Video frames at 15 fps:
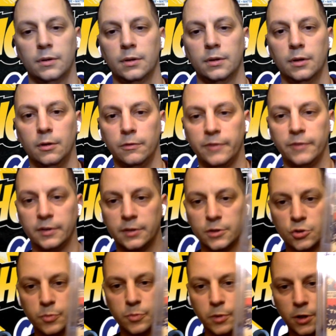little
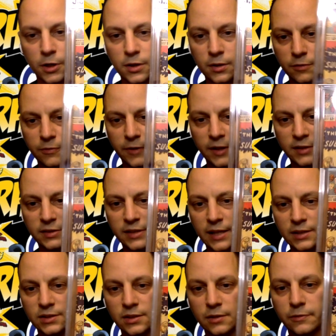vintage book,
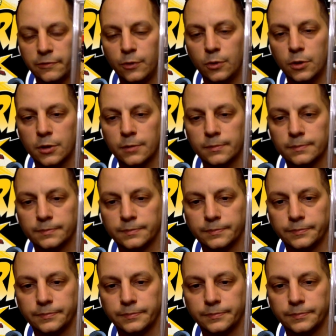Fantastic Four,